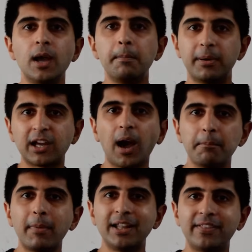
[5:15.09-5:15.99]
become
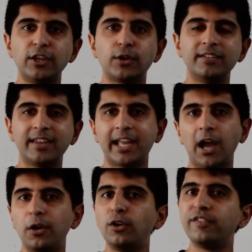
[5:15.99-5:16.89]
money that you can take
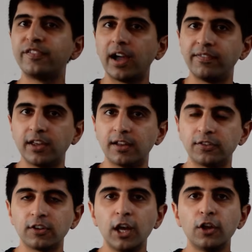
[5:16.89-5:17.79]
out in only 5 years.